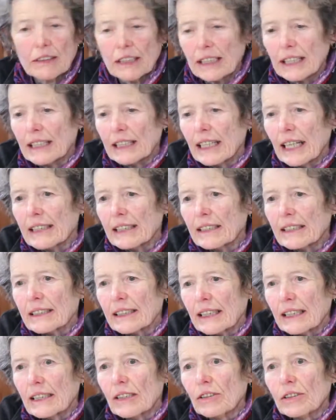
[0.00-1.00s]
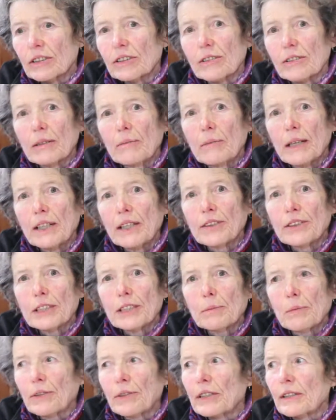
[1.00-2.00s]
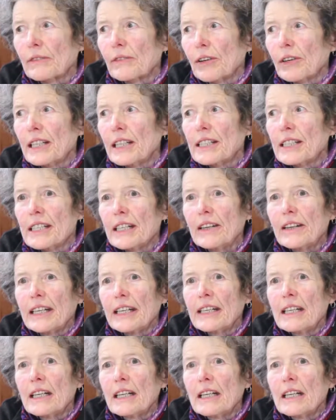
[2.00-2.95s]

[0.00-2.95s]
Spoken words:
in athletics and also in my other sport of orienteering.